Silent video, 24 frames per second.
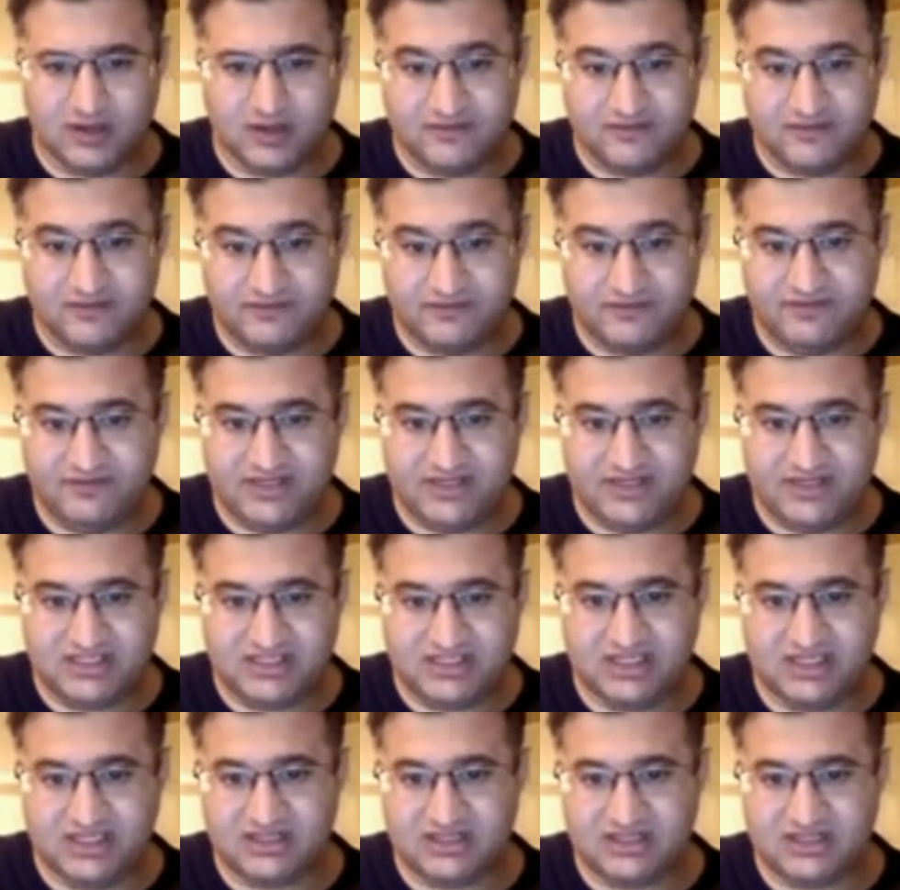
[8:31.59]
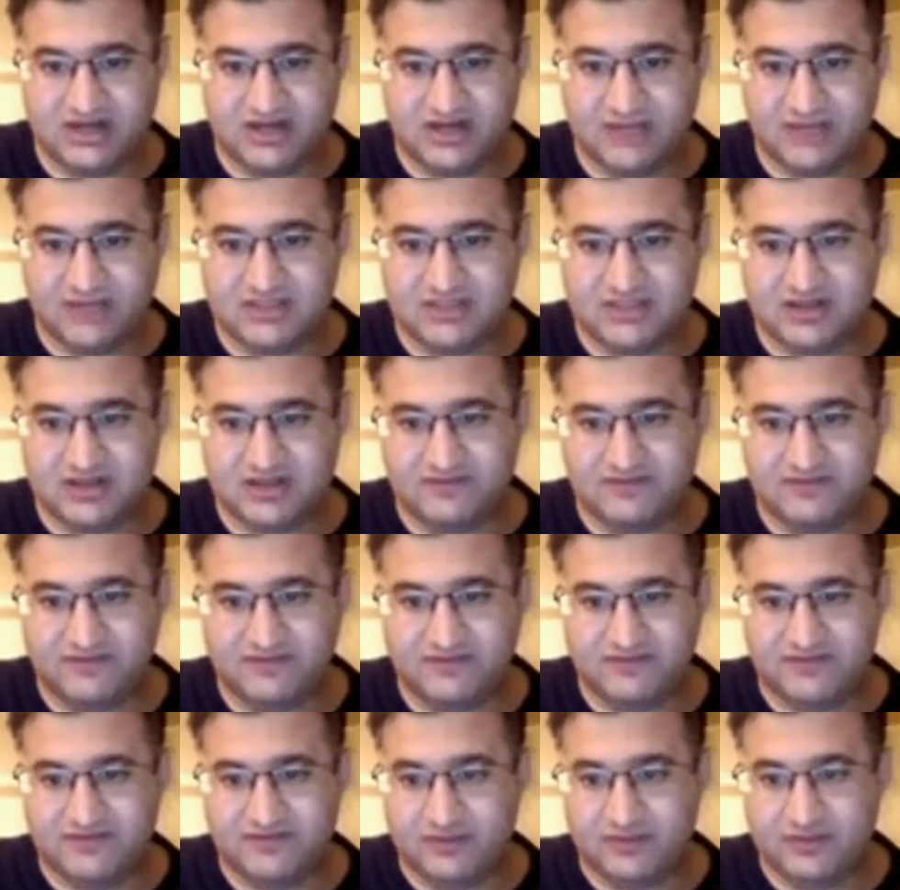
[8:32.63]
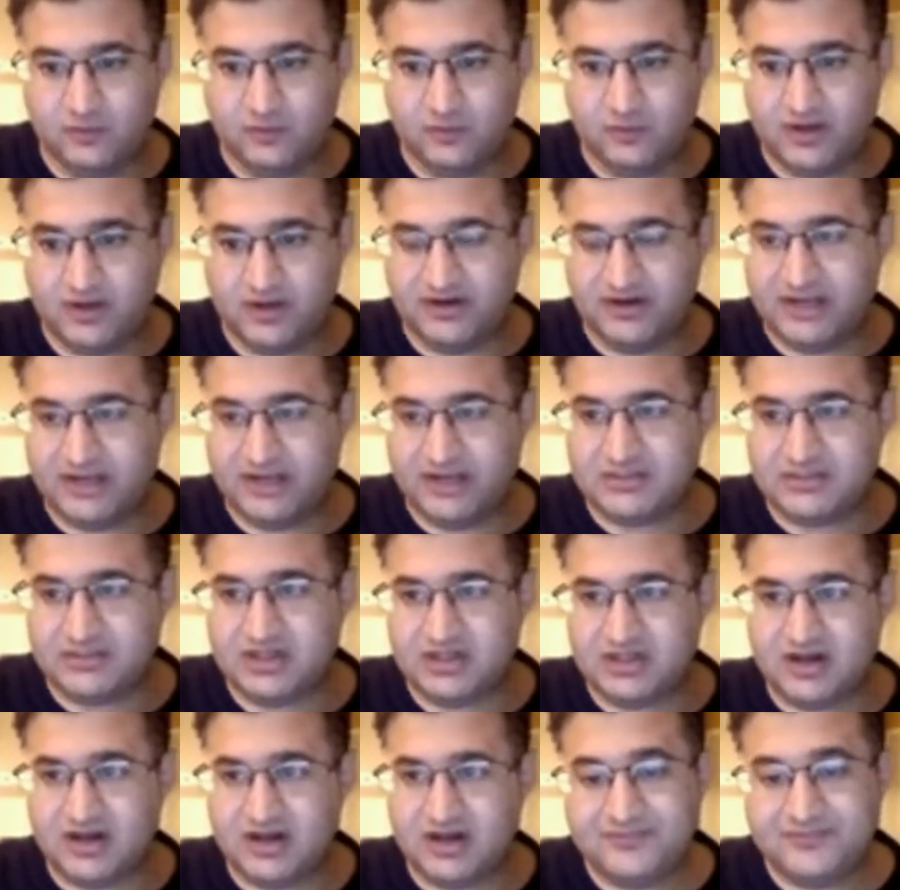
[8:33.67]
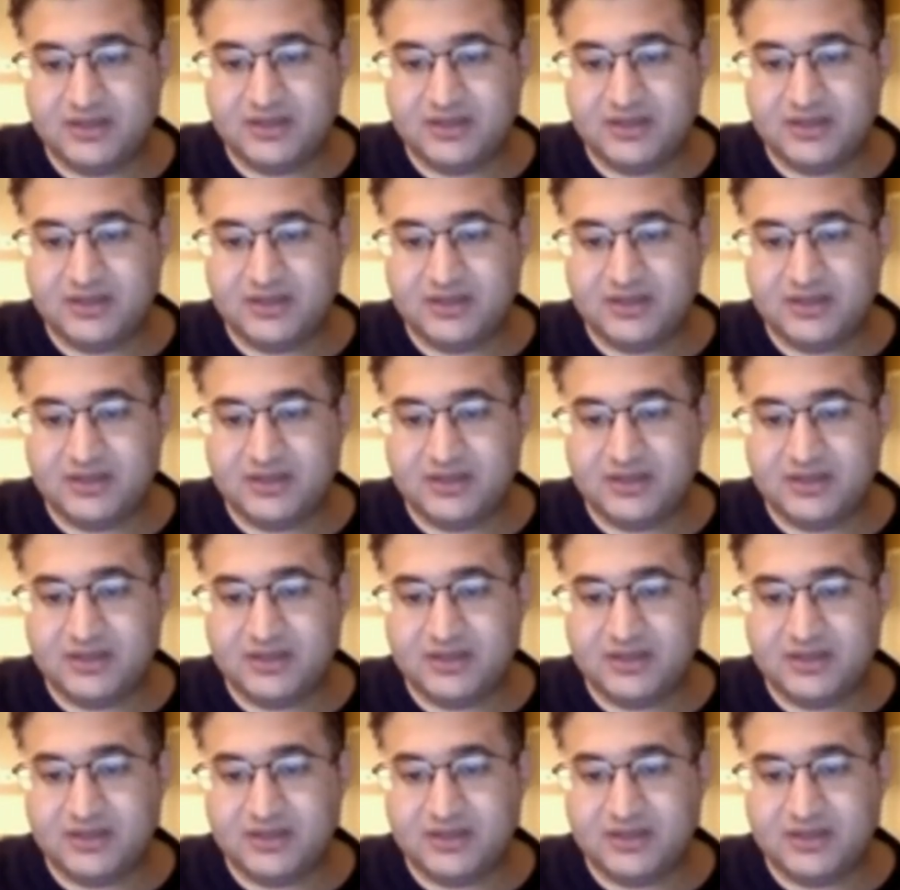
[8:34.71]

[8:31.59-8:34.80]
$56 on Amazon, $51 on Amazon.